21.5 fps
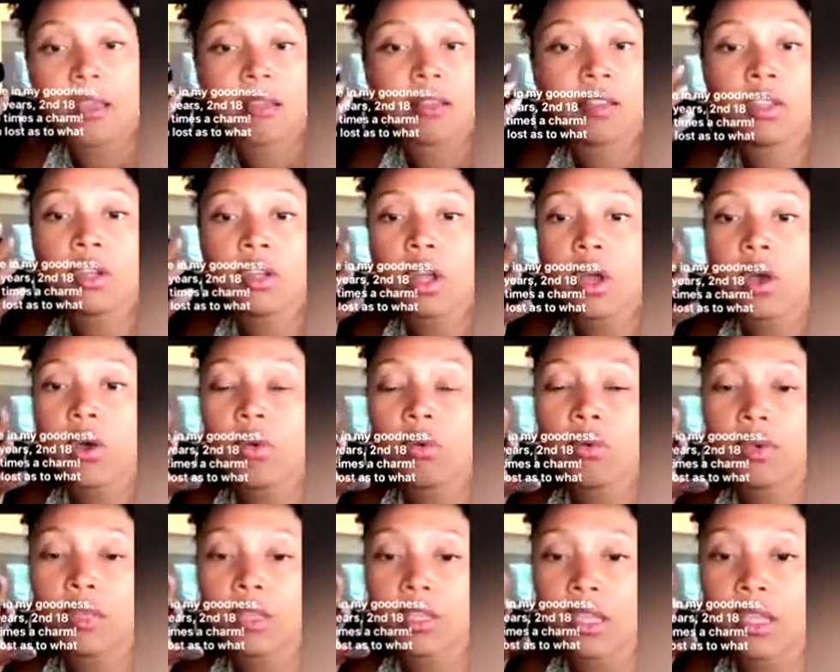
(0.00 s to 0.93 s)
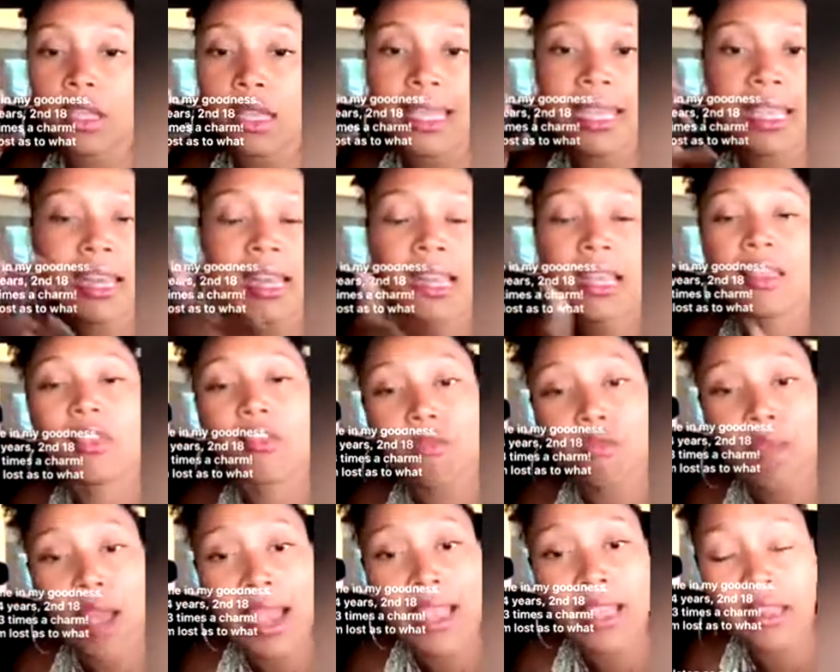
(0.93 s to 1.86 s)
You know, eating the
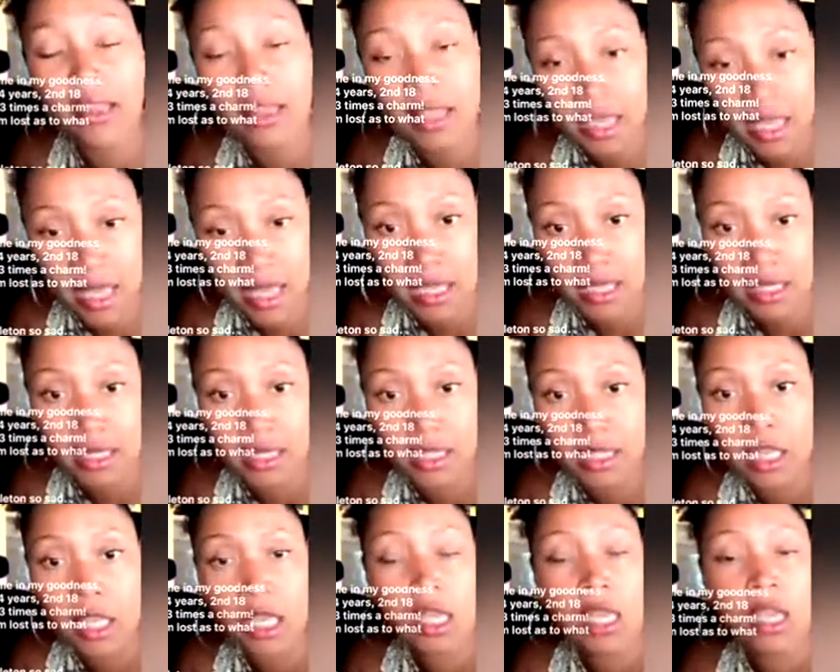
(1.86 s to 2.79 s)
right things.